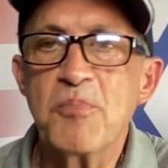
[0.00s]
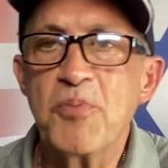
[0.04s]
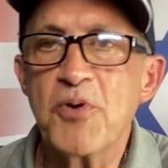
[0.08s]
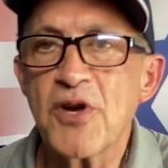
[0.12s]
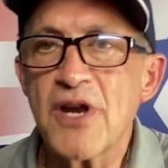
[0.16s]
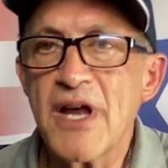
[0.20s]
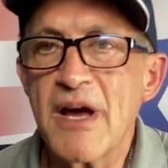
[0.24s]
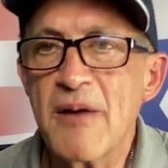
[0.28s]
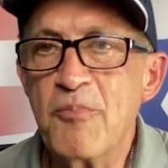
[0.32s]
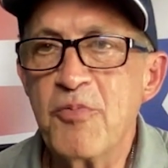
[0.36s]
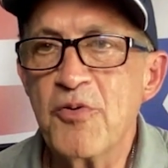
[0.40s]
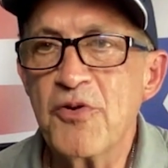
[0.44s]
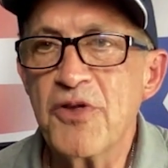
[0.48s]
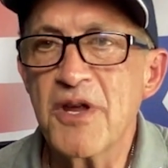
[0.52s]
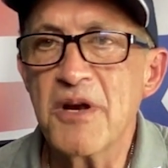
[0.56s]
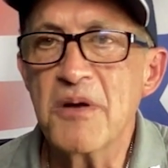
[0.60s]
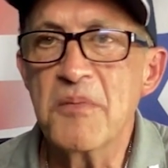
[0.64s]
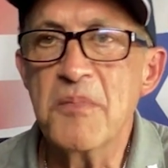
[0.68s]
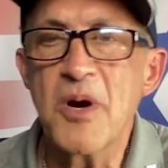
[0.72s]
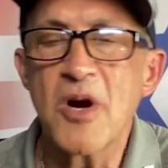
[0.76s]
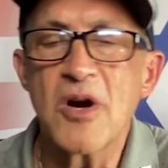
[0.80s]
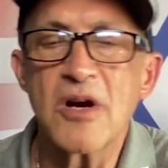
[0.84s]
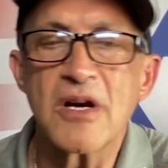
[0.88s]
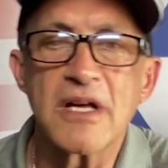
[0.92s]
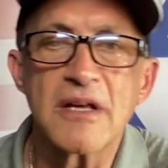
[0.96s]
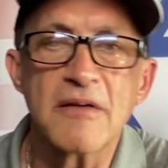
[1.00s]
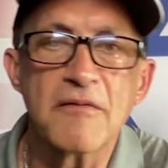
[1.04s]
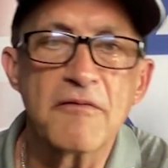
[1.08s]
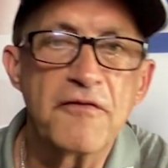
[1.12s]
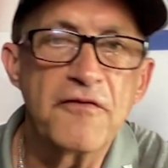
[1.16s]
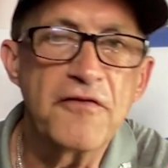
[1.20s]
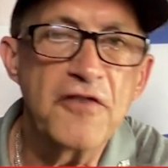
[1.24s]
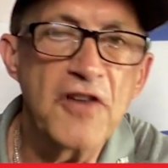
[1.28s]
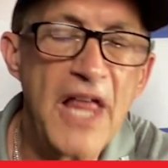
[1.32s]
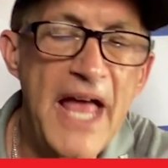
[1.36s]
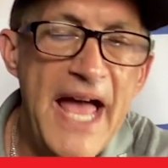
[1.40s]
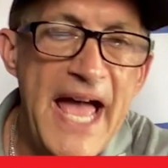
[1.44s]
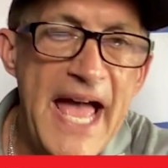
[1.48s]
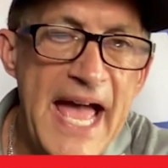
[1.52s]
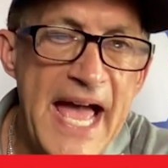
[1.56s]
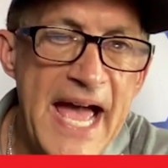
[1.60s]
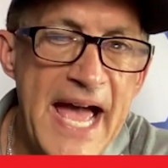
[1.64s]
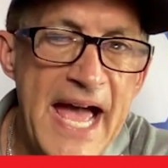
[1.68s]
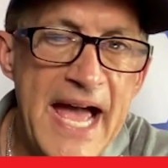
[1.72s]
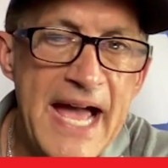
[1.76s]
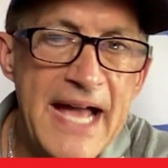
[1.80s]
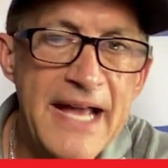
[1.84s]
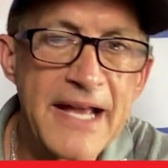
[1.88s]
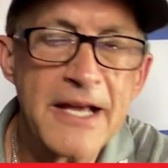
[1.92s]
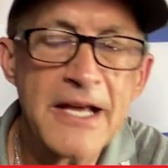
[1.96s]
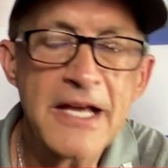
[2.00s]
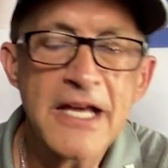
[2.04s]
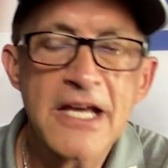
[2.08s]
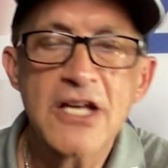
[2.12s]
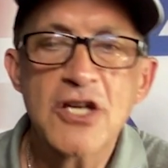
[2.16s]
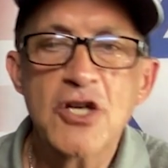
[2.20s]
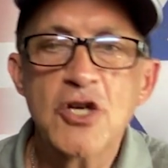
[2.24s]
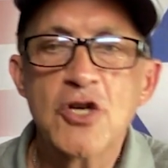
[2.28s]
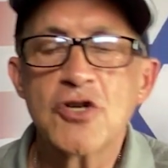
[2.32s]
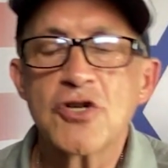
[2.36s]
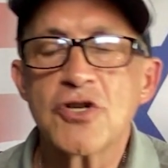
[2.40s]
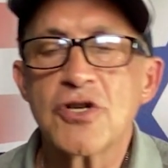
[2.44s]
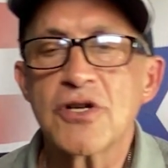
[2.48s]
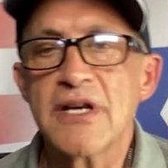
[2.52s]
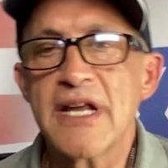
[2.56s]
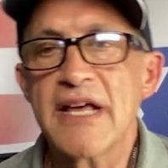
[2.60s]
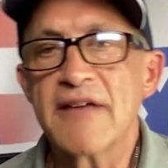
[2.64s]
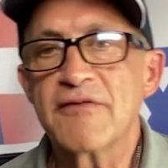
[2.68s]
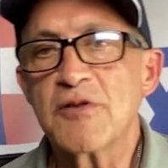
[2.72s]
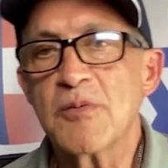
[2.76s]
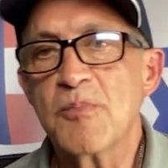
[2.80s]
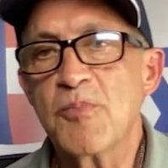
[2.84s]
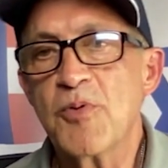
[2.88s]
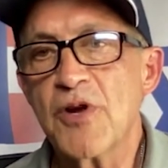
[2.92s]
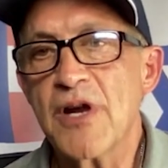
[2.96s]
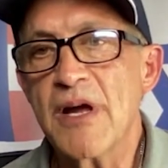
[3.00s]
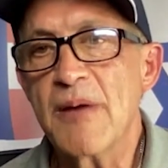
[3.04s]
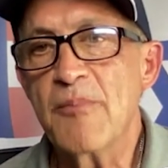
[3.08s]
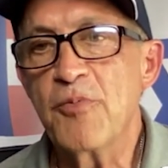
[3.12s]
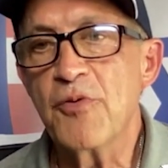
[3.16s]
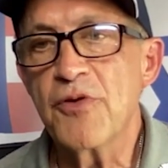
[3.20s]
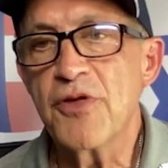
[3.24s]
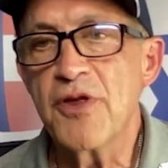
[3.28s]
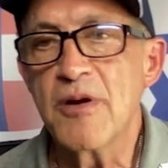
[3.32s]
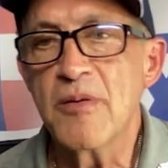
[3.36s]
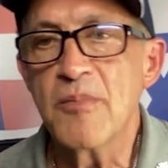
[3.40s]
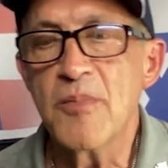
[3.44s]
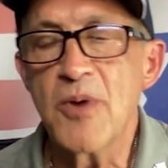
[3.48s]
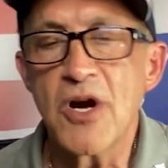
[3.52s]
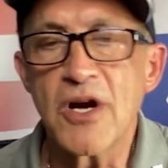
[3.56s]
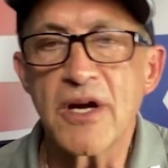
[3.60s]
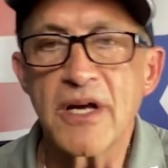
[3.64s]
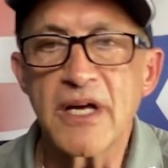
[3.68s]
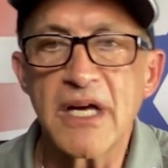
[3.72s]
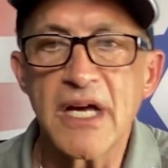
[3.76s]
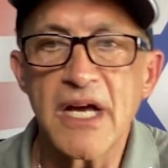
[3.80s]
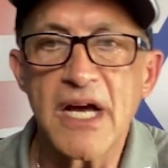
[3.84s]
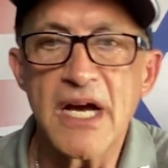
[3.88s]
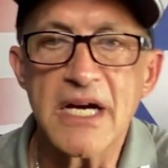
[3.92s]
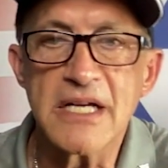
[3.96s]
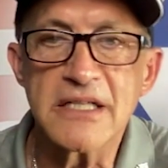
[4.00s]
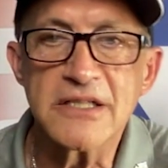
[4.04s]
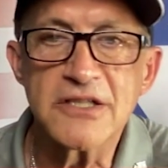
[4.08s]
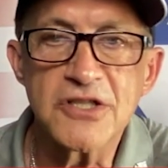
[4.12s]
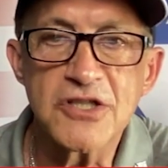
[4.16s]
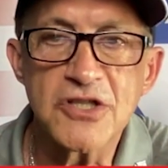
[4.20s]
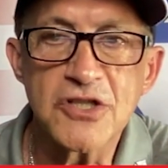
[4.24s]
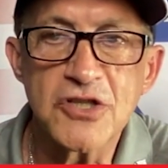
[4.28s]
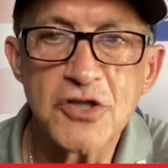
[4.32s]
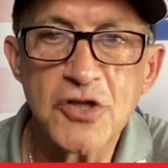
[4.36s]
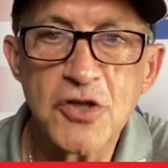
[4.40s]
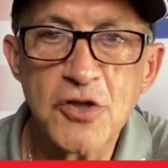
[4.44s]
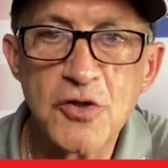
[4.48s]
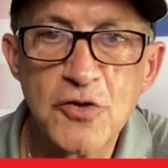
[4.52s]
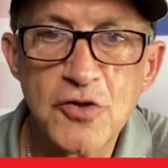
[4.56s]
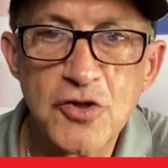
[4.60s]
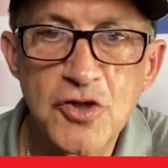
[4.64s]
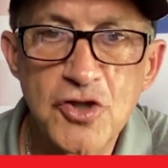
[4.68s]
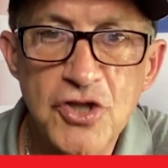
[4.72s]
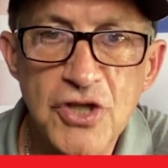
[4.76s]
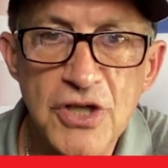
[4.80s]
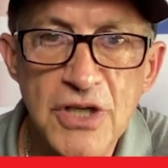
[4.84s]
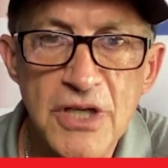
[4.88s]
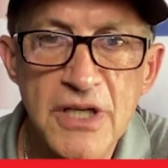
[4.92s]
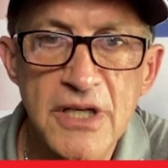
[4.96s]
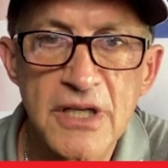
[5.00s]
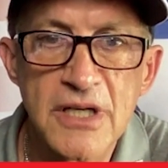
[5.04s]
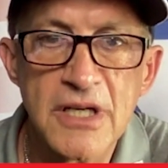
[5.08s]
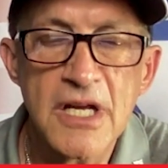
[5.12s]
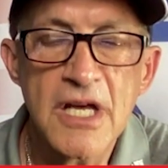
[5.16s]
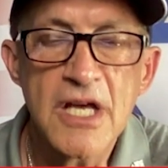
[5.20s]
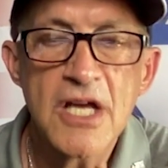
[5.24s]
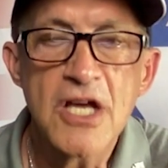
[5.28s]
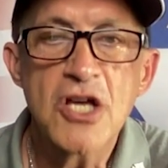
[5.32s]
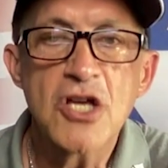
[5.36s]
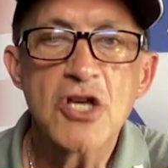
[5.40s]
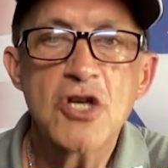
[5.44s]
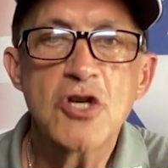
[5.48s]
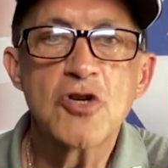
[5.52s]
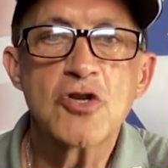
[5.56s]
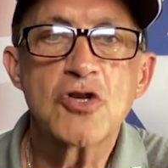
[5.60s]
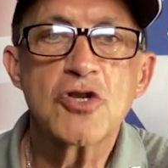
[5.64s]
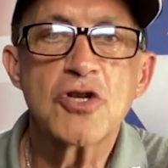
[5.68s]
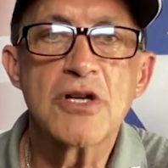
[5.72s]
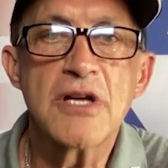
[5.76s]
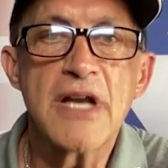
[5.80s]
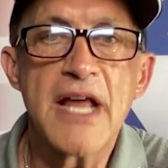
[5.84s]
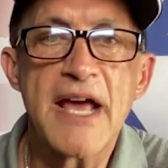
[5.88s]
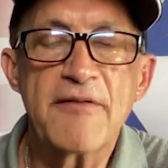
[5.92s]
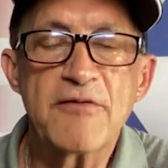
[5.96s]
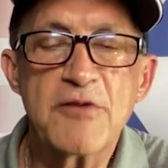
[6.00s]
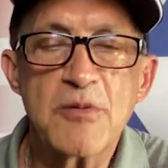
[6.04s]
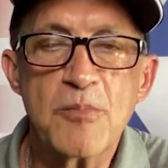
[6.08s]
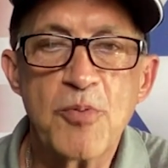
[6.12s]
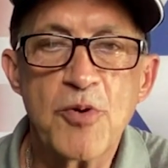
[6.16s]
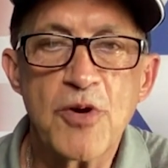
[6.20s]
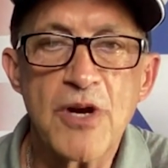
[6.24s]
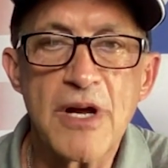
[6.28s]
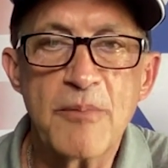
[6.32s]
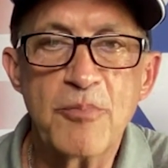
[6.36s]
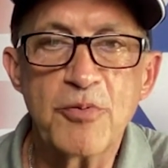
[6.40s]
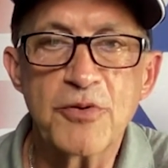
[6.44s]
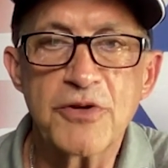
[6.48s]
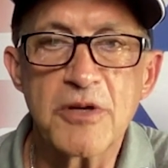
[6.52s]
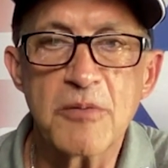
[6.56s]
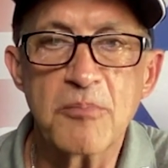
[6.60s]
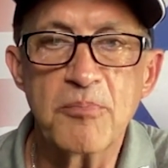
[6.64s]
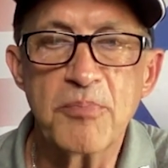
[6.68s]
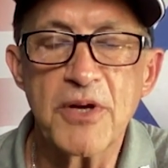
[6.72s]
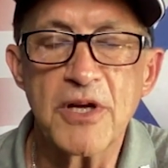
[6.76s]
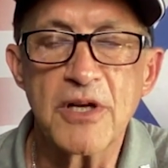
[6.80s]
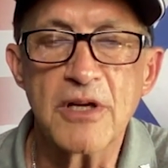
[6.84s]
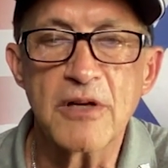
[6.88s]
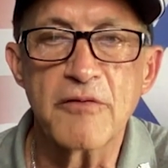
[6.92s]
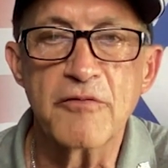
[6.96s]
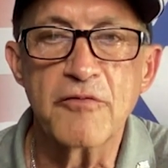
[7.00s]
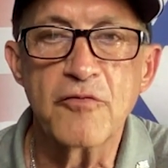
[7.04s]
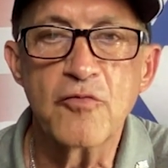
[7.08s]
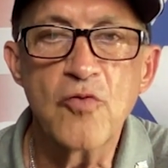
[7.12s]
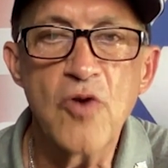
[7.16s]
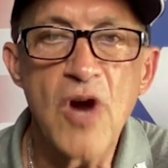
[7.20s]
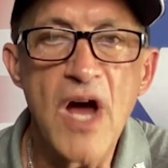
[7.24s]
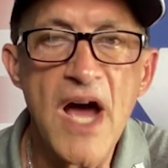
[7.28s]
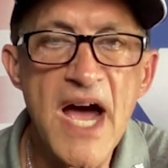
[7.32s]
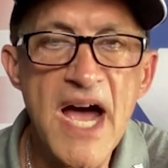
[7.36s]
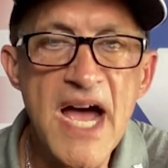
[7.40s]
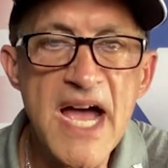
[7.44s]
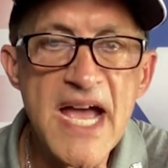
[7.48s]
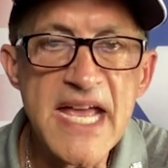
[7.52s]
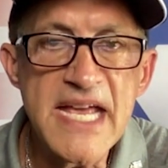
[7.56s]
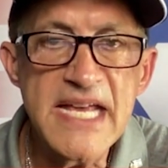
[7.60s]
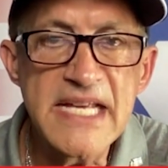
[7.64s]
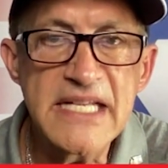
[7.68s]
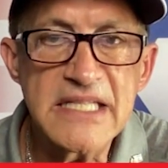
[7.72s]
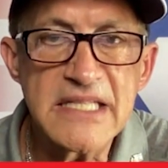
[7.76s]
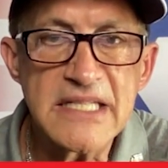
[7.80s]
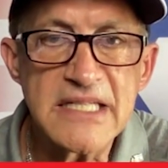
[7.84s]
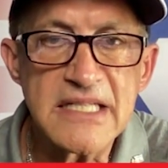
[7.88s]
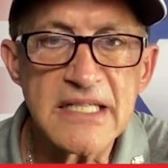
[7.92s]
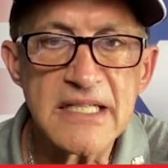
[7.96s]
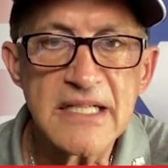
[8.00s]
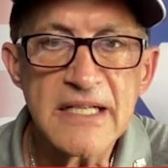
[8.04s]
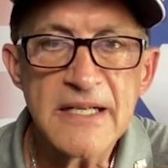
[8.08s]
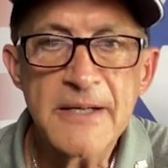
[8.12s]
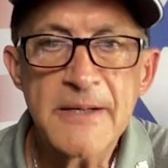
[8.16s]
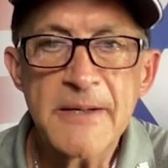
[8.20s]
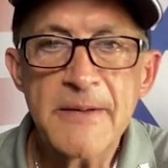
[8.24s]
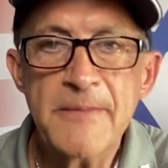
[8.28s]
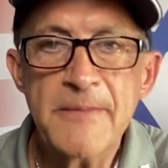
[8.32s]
to put up with an American flag. You shouldn't have to put up with an American Constitution. You shouldn't have to put up with the Bill of Rights.